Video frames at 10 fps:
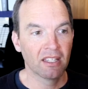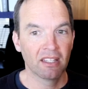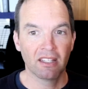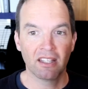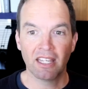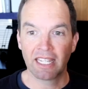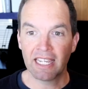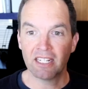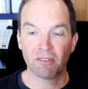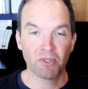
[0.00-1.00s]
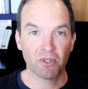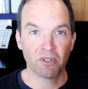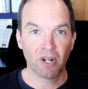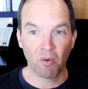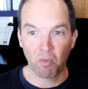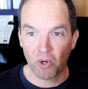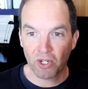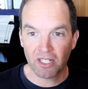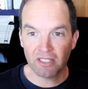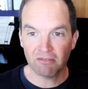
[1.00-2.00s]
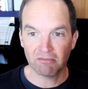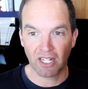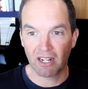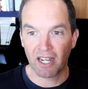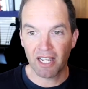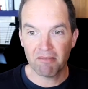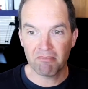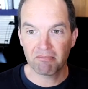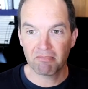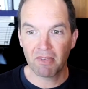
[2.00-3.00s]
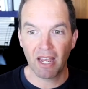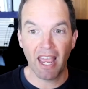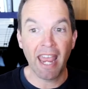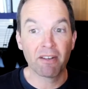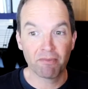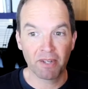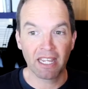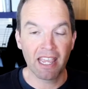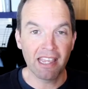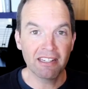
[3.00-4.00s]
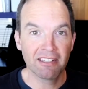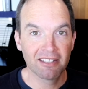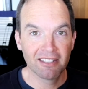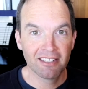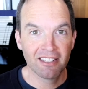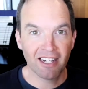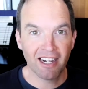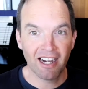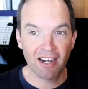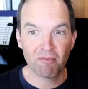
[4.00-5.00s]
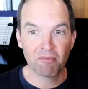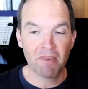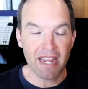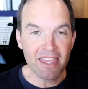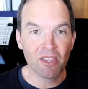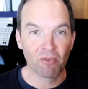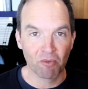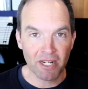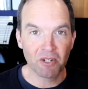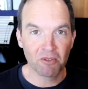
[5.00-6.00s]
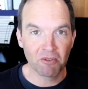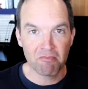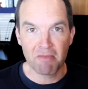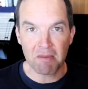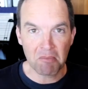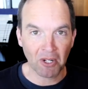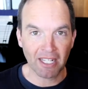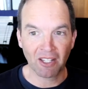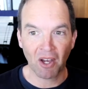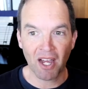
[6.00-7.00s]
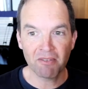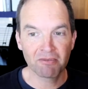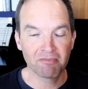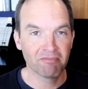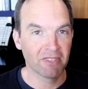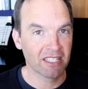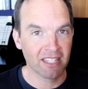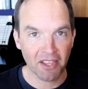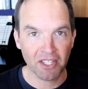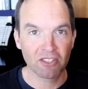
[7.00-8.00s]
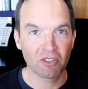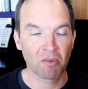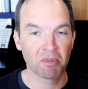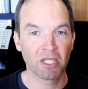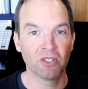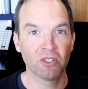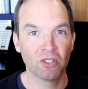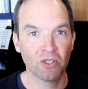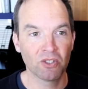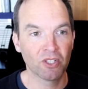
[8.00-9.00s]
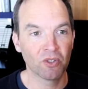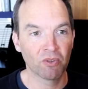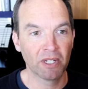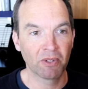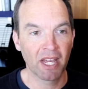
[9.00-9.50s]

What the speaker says: And again, if you're a worker like I am, and a figurehead, in the real meat body life, there's nothing stopping you using your real name.